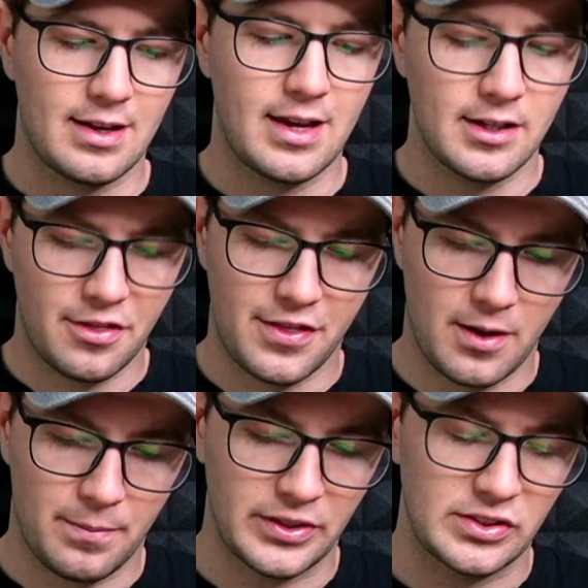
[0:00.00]
Get a
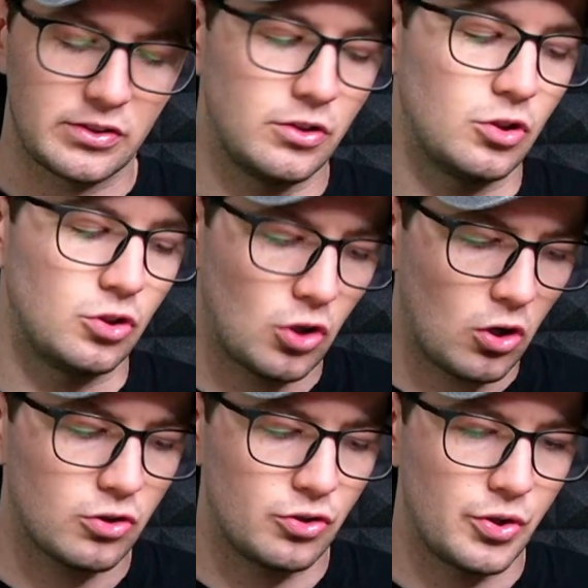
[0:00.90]
therapist to
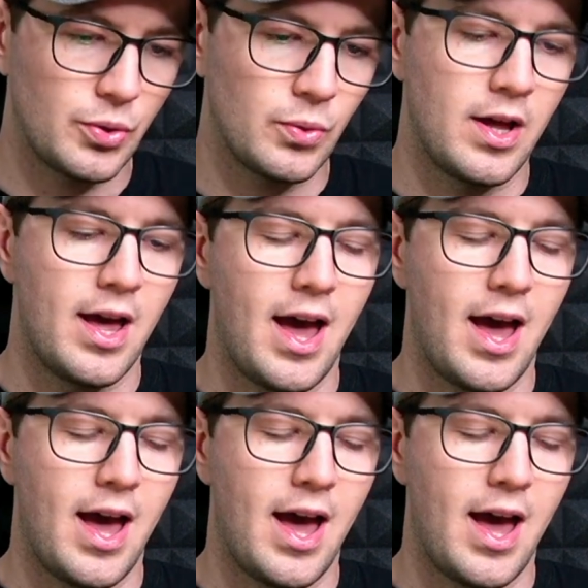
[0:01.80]
talk to you